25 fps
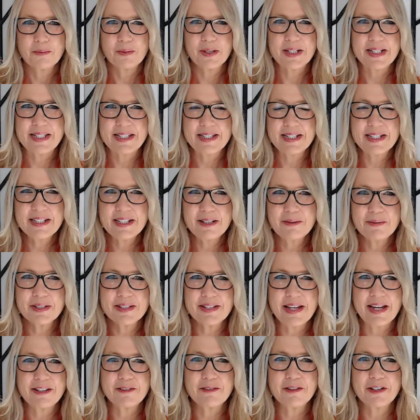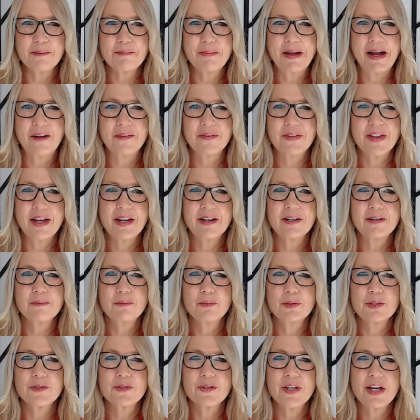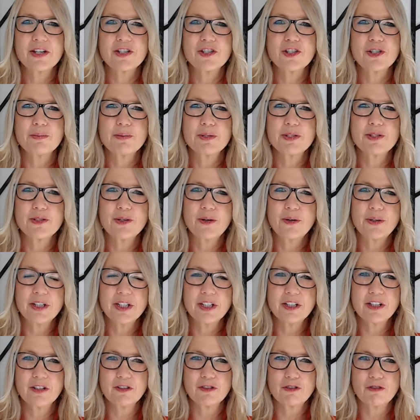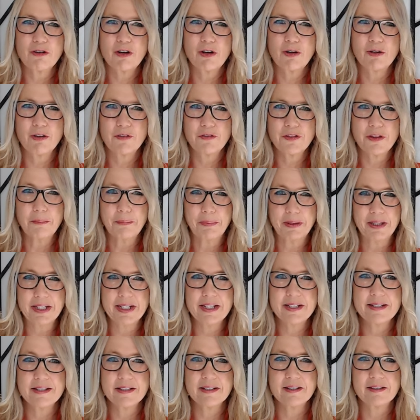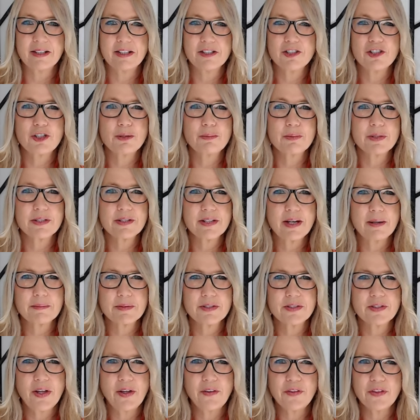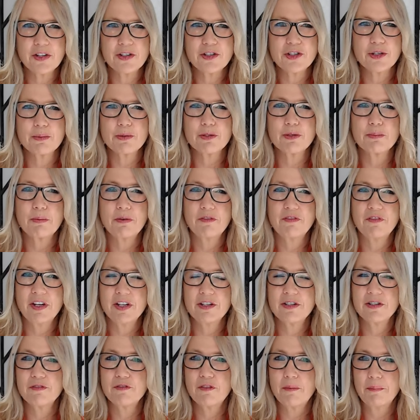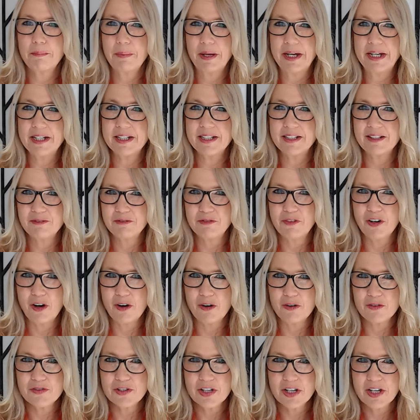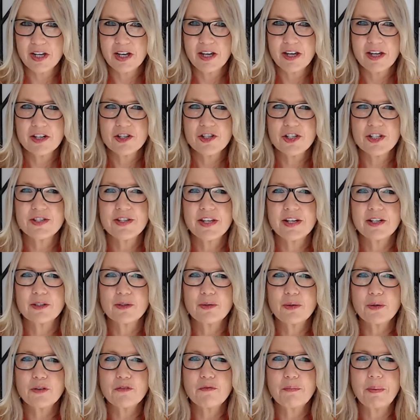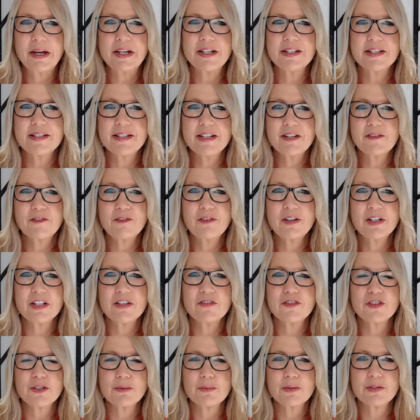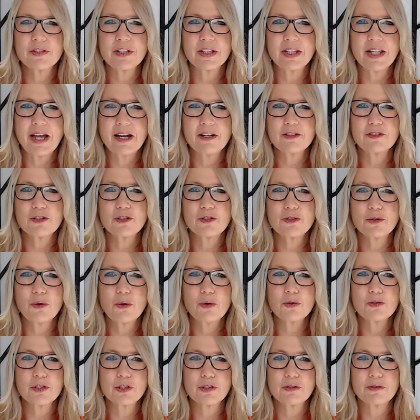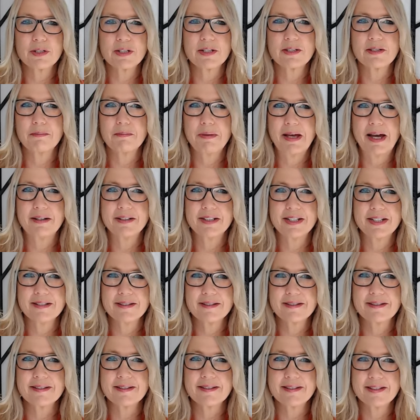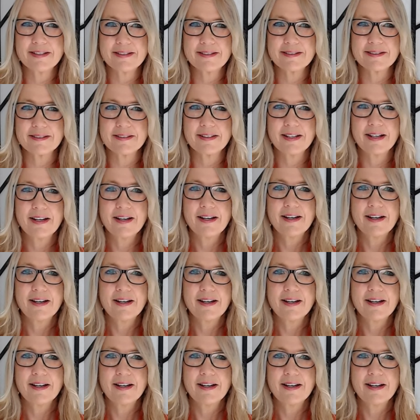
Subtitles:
What Cindy was angry about then was that she was not in control of the plea deal, and she was upset that she was prevented from being involved. She said it could have been different if she was allowed to talk to Chris about his decision.